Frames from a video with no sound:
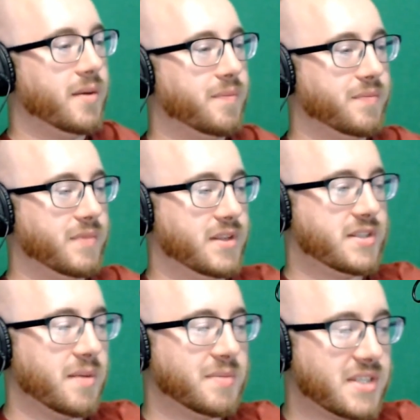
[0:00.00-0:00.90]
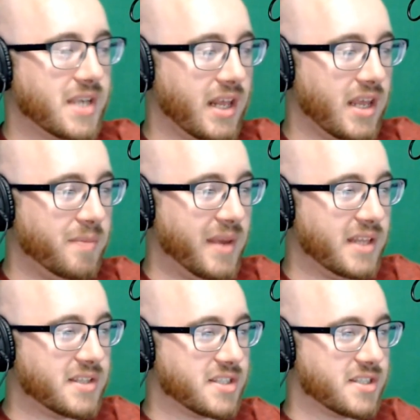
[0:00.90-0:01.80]
SimCity
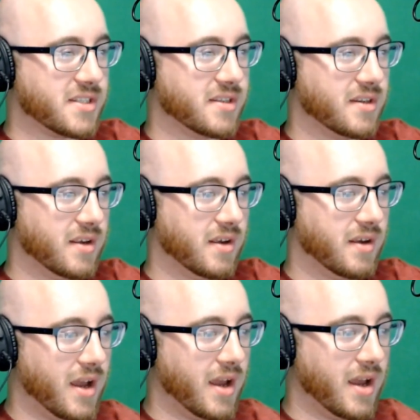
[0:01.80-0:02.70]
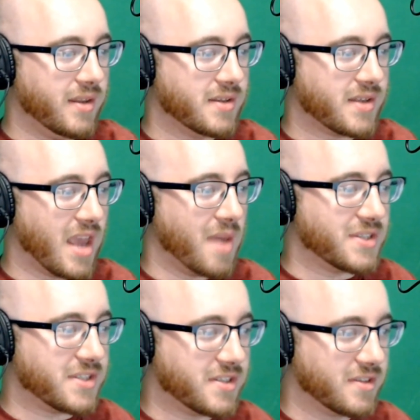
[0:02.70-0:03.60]
meets The
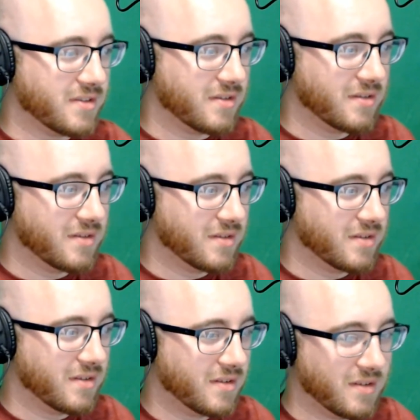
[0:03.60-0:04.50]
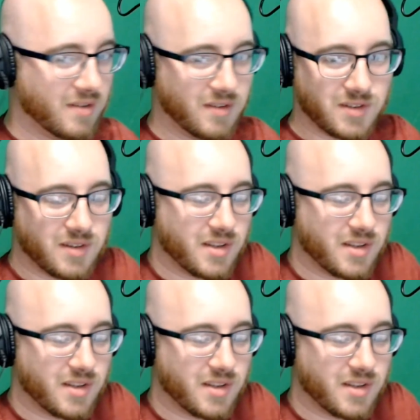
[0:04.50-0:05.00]
Escapists. So that's